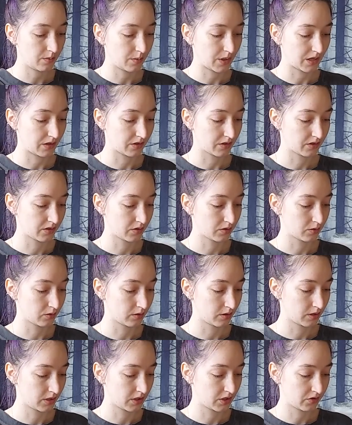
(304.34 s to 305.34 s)
better
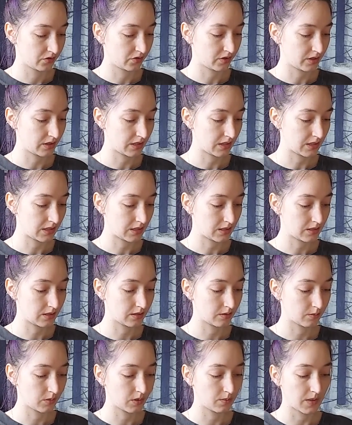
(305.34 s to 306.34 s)
storage for these.
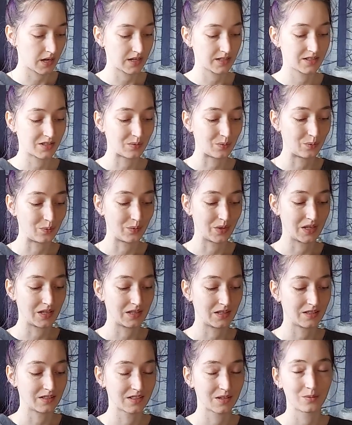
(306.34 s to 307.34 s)
I'm gonna buy some
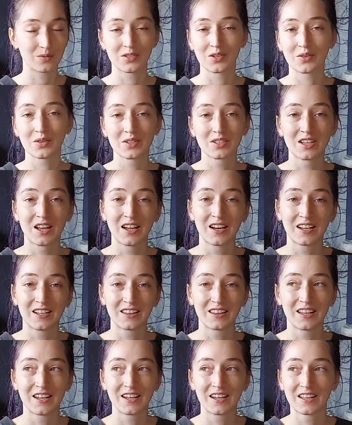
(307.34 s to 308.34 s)
bins. I'm so excited.
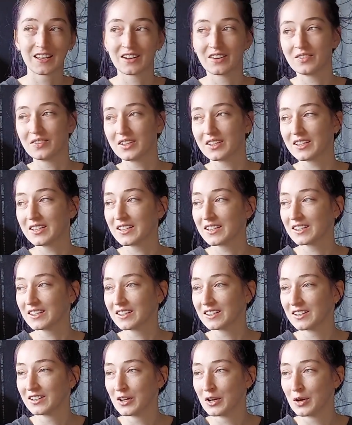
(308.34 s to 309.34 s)
Like I feel like
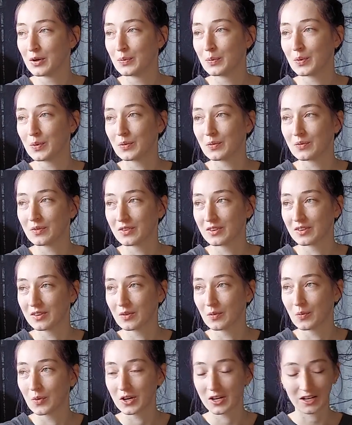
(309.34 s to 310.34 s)
we've been
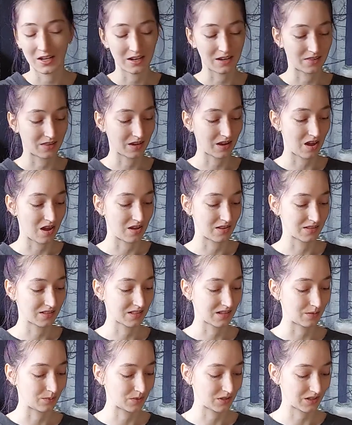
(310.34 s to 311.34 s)
working on the
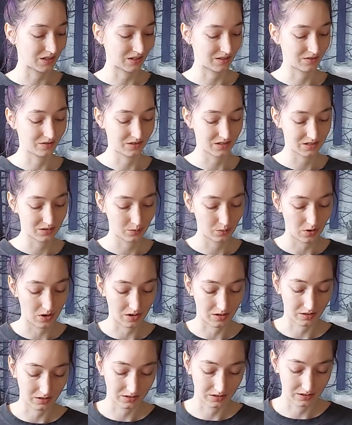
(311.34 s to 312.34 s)
concept of this
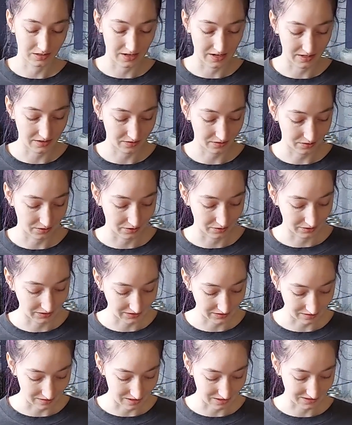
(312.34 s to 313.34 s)
product line for a
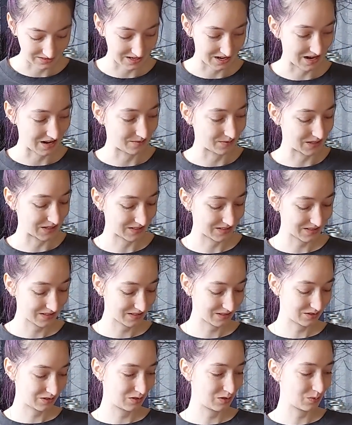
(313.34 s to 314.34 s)
really long time, and it's
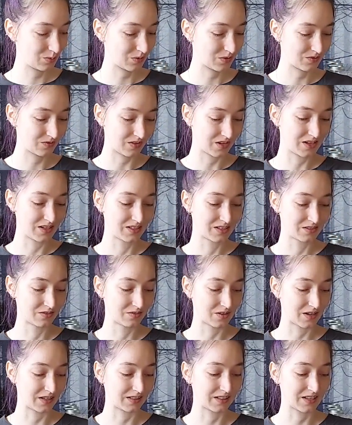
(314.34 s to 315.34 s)
super fun to
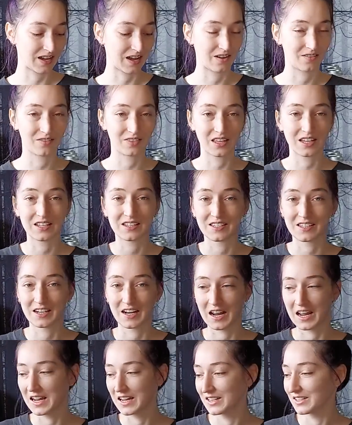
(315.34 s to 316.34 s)
finally have things in
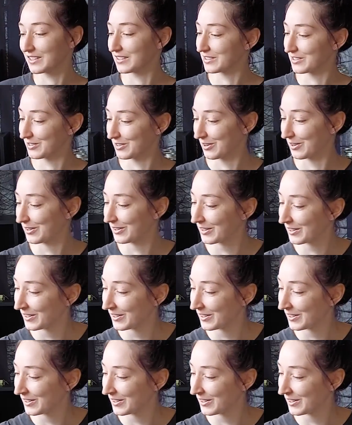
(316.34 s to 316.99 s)
hand and start